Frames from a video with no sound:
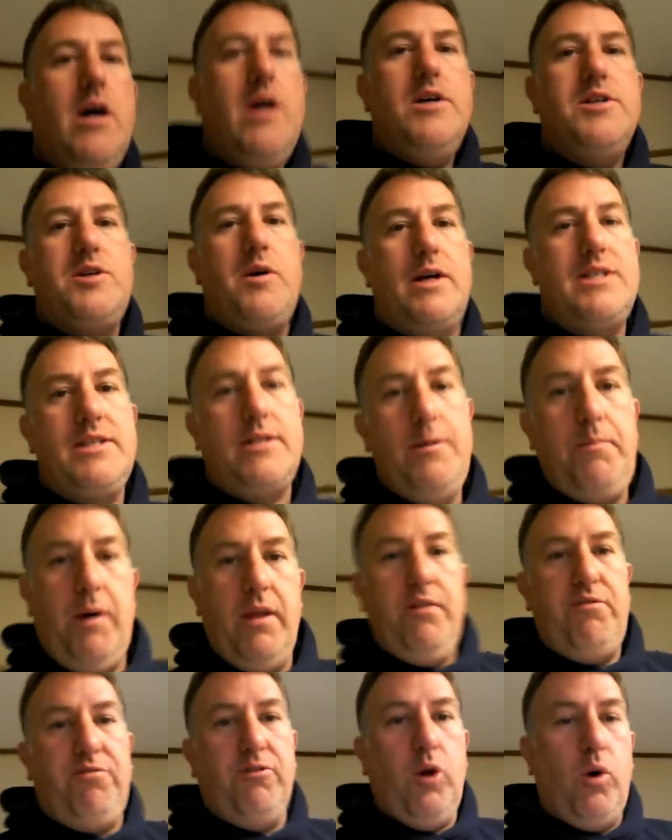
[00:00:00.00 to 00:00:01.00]
So I sleep
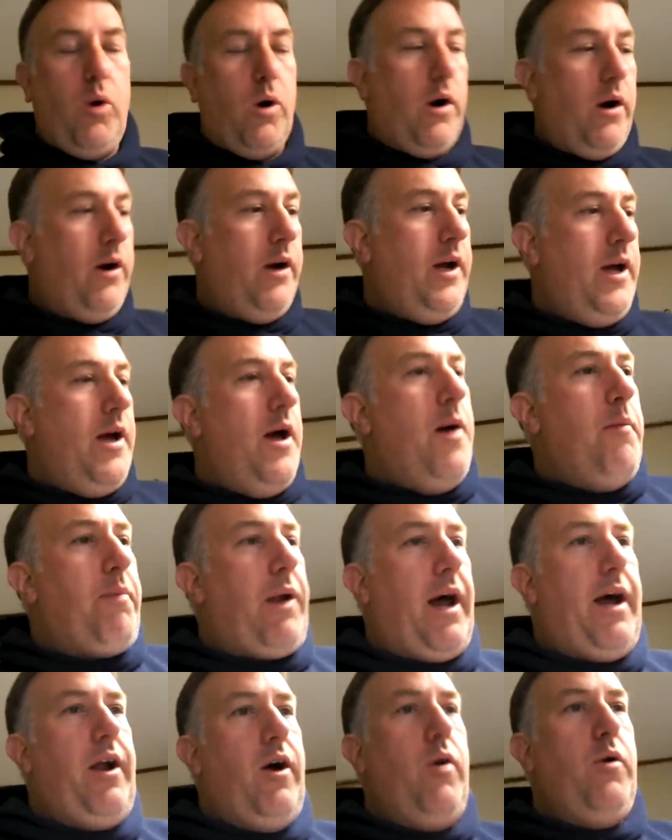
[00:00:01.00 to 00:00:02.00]
on the floor,
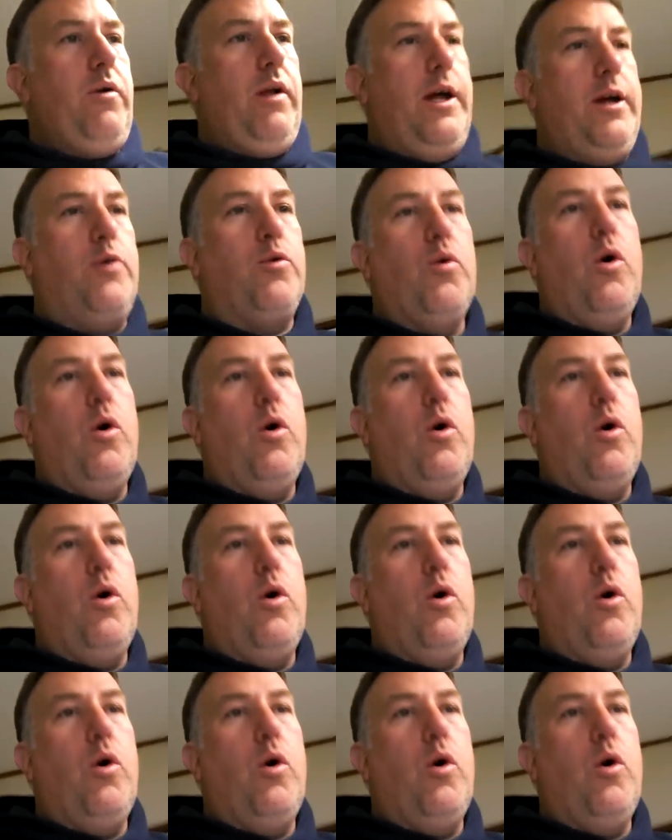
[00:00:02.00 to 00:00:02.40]
but I don't like